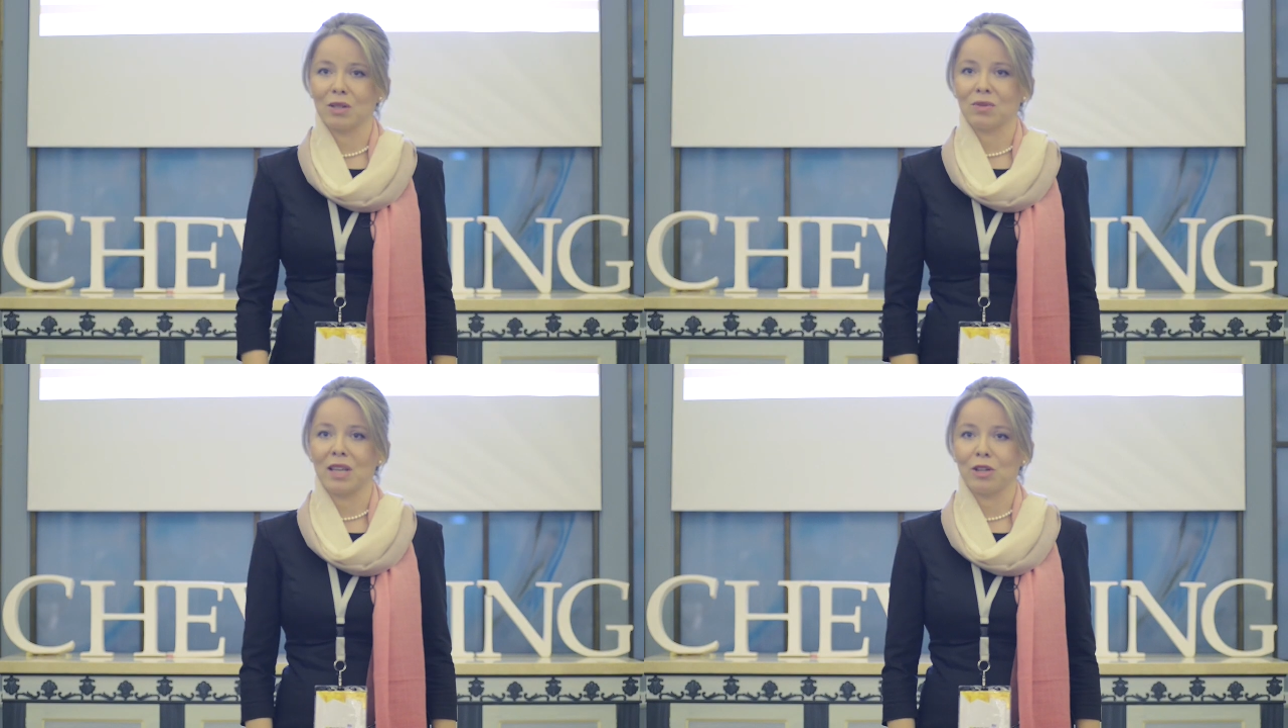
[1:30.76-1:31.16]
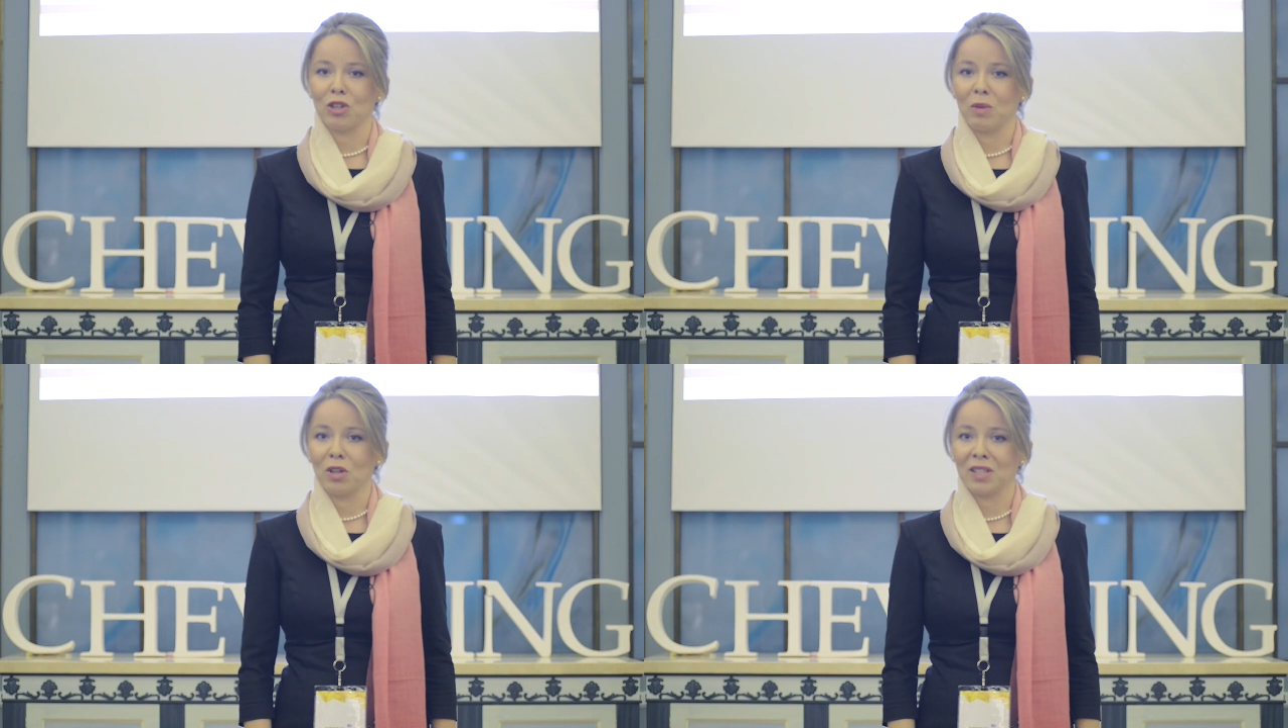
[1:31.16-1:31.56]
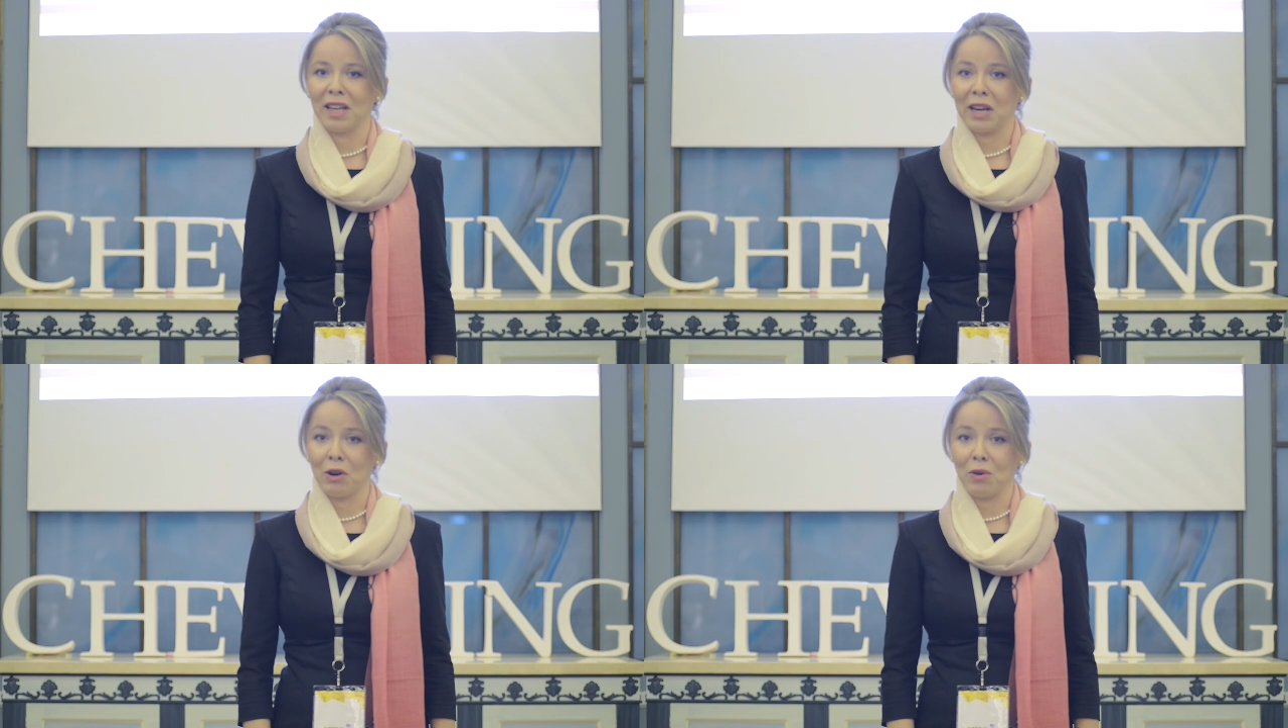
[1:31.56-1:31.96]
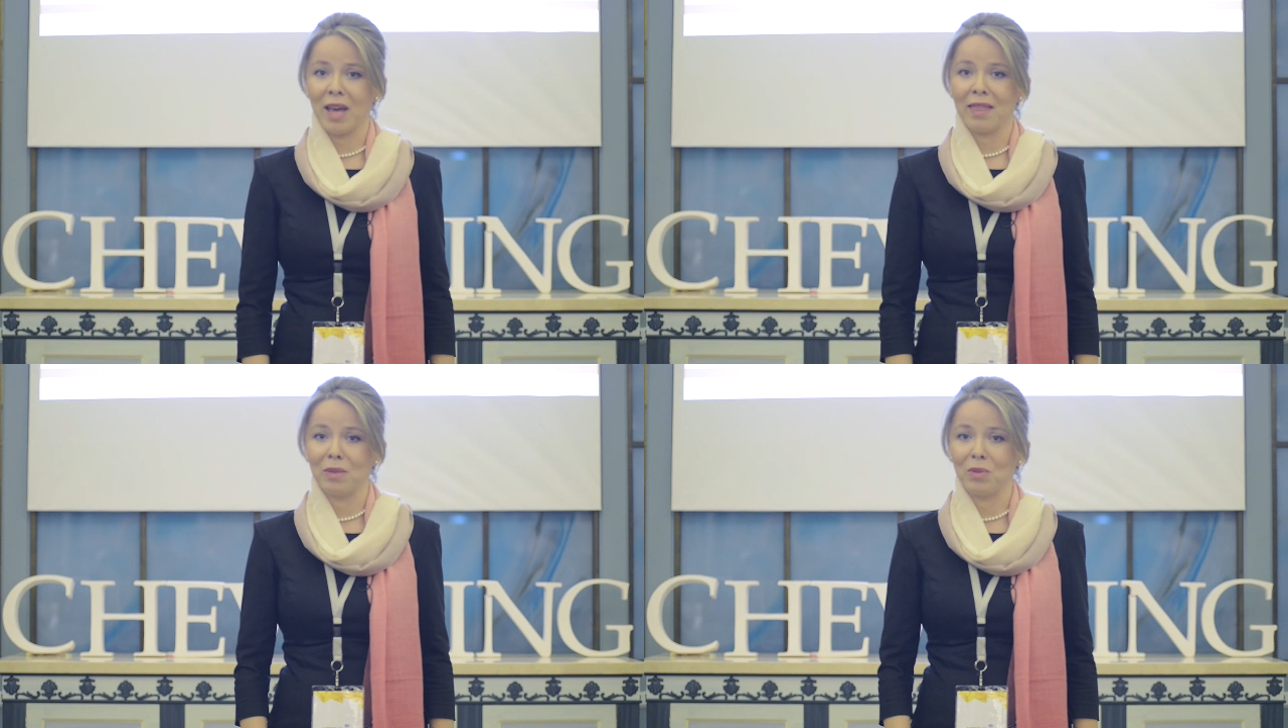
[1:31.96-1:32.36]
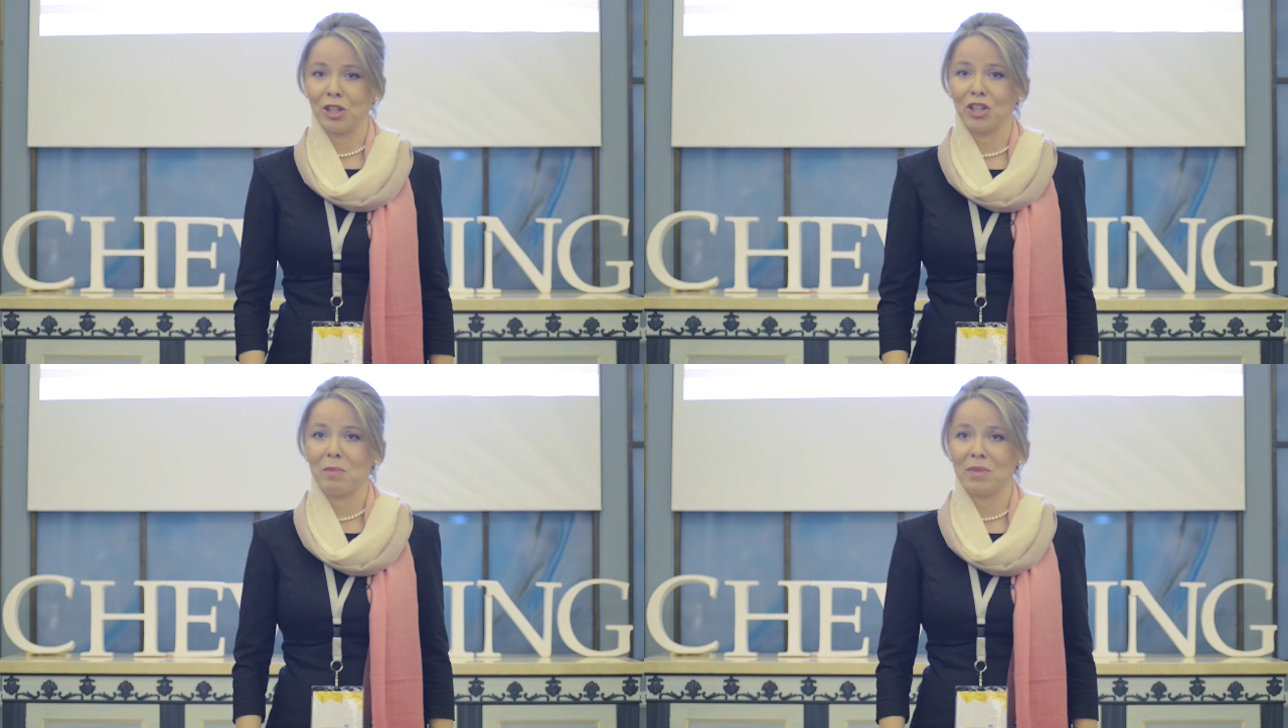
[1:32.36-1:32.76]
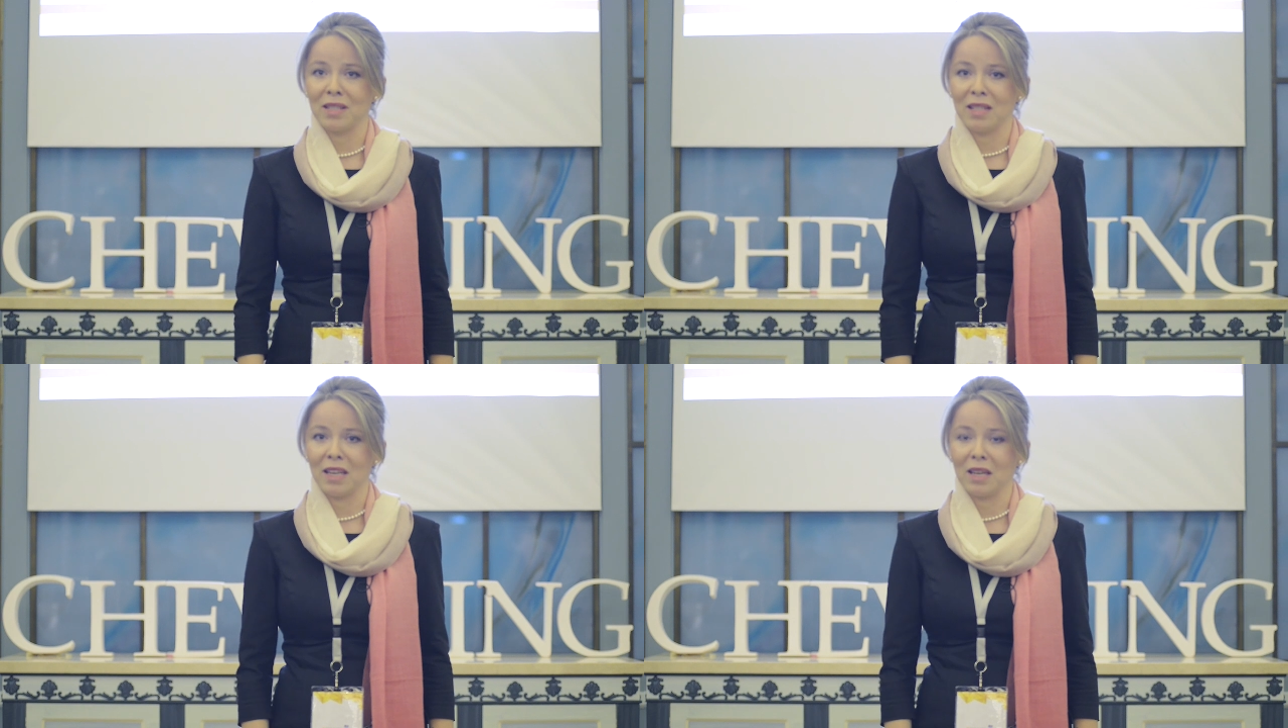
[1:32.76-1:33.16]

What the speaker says: Association in Montenegro and the British Embassy